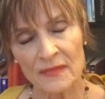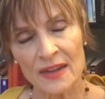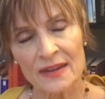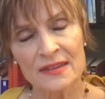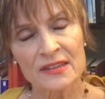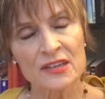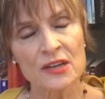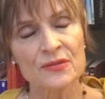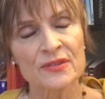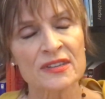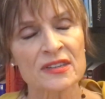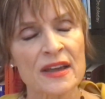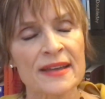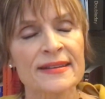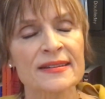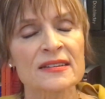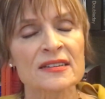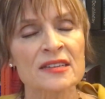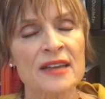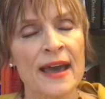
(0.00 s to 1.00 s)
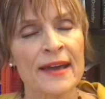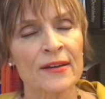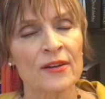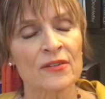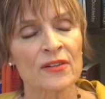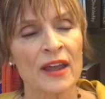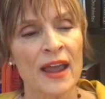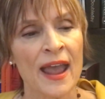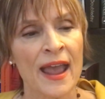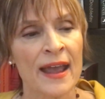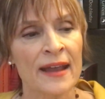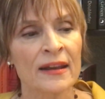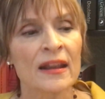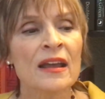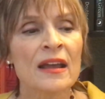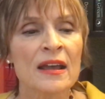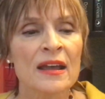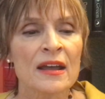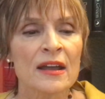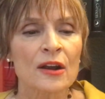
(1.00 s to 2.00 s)
So Sun and Saturn can
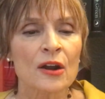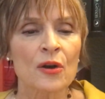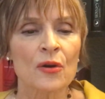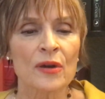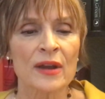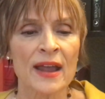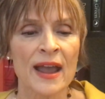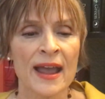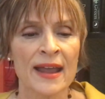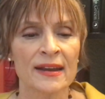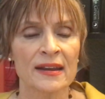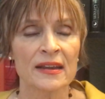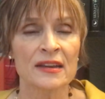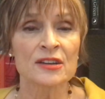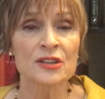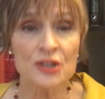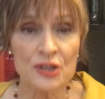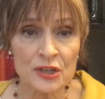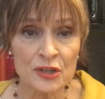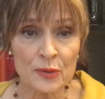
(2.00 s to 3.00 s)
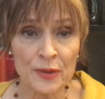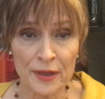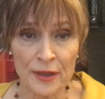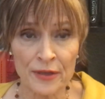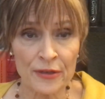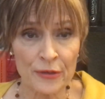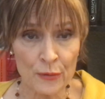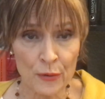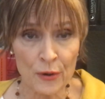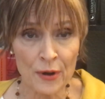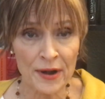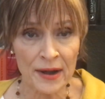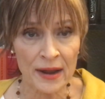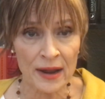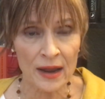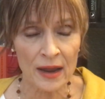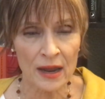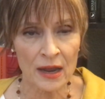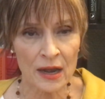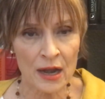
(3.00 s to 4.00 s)
create issues with
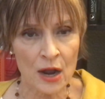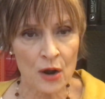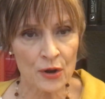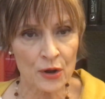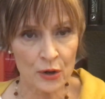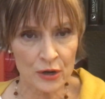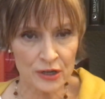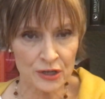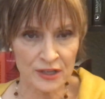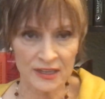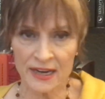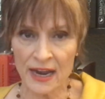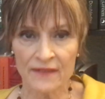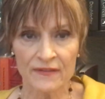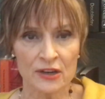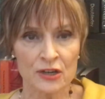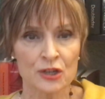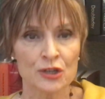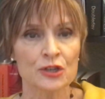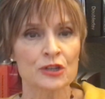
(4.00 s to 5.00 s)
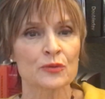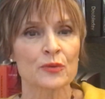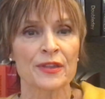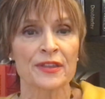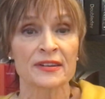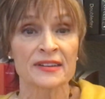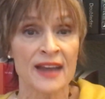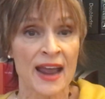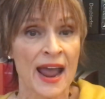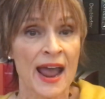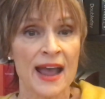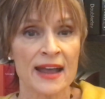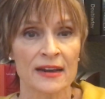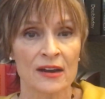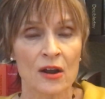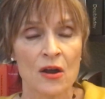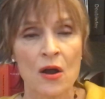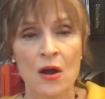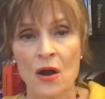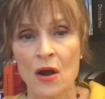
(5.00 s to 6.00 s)
authority. You could just have issues with dad
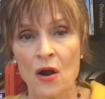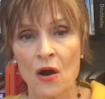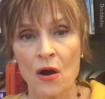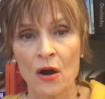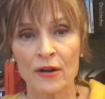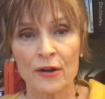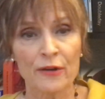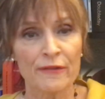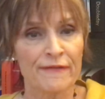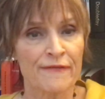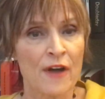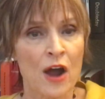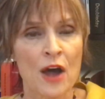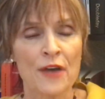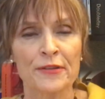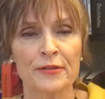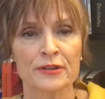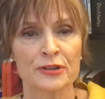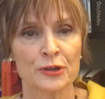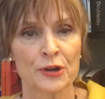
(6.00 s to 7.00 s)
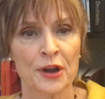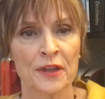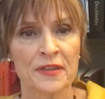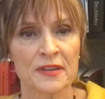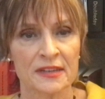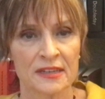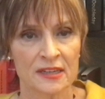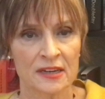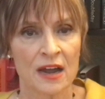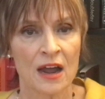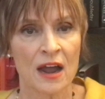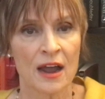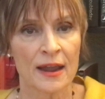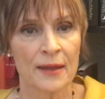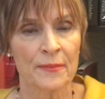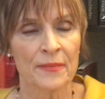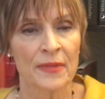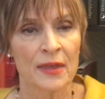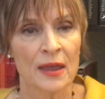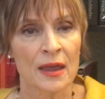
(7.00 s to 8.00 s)
or your father during this
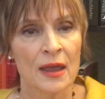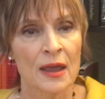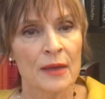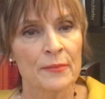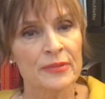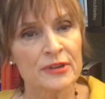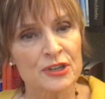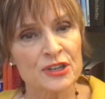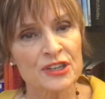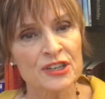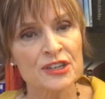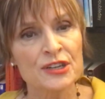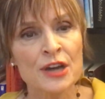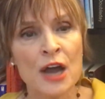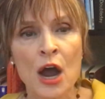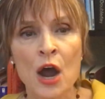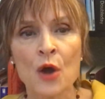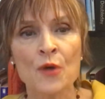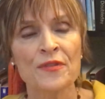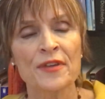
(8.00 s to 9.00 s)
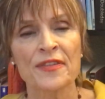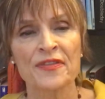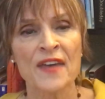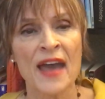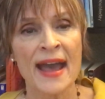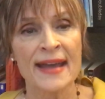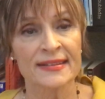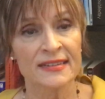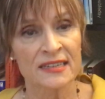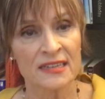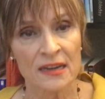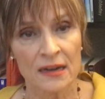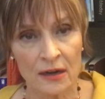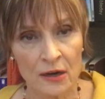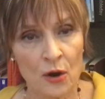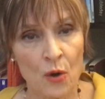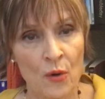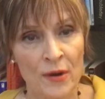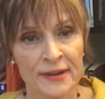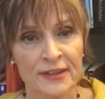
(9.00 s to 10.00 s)
time. But just know that that's
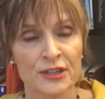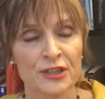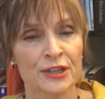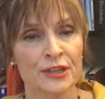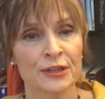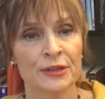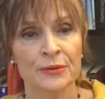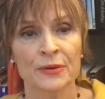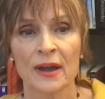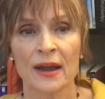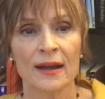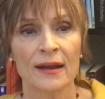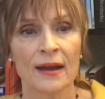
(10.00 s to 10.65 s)
going to